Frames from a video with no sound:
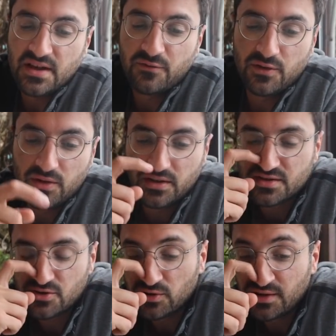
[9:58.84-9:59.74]
everywhere. This is
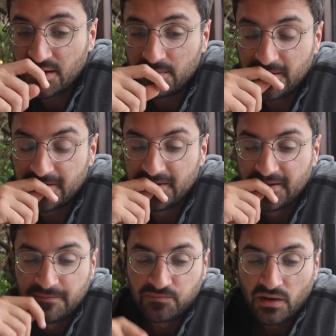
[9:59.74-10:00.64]
called tabboule+valet.
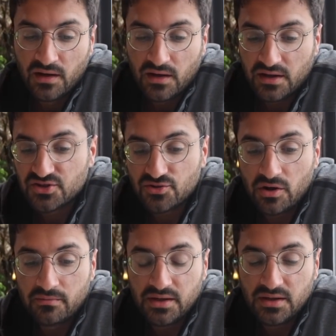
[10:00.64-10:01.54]
It's raw
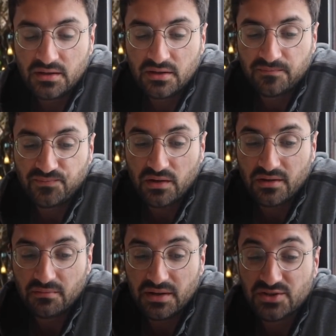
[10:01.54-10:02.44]
meat
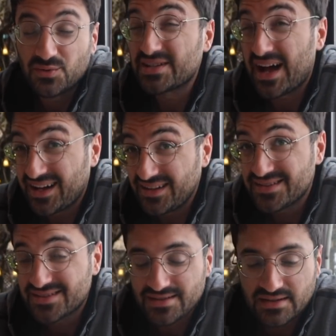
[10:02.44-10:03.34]
mixed with
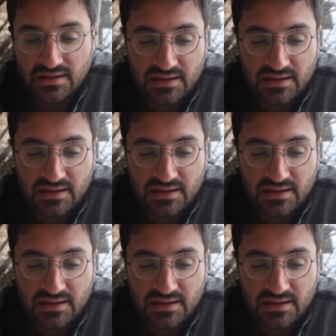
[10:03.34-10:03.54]
ice